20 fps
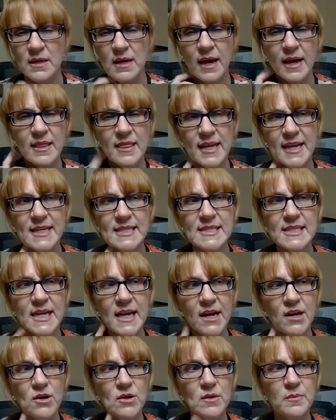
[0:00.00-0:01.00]
I think
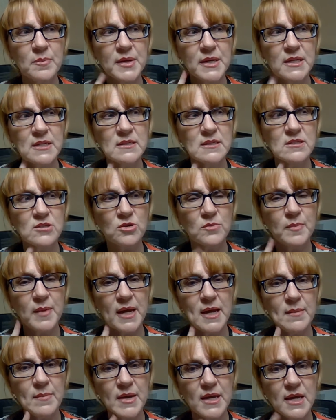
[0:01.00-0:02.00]
terrapins are
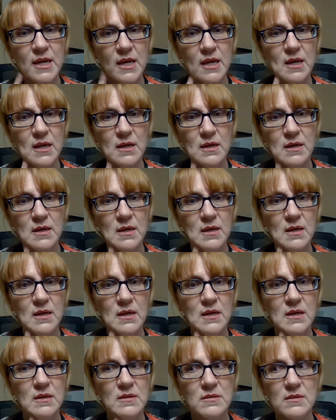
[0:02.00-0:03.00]
maybe,
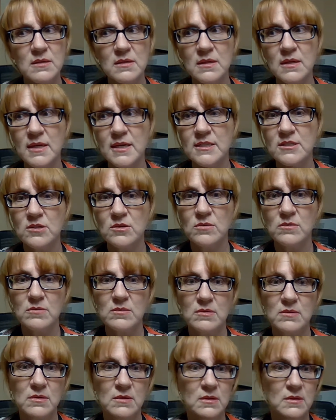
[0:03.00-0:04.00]
I'm
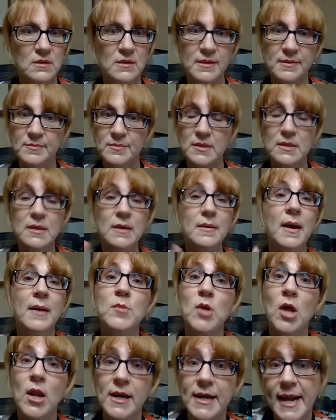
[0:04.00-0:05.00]

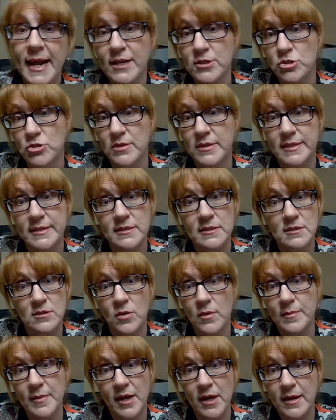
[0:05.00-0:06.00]
not a naturalist, so
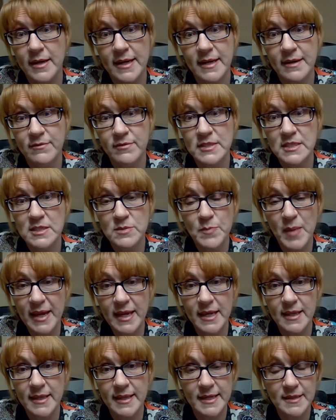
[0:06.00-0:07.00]
I'm not going to even
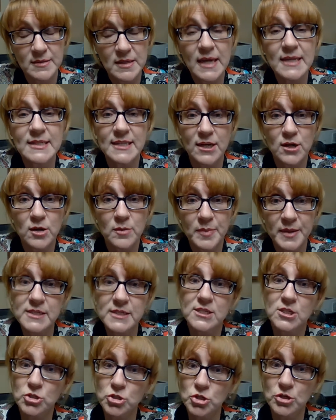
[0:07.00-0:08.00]
speculate. A terrapin
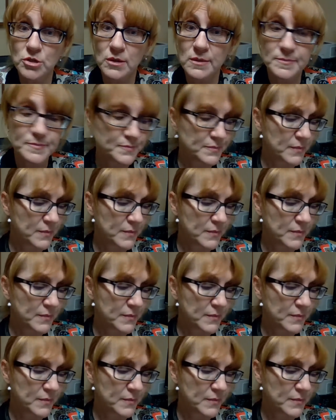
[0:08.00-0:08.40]
is a turtle.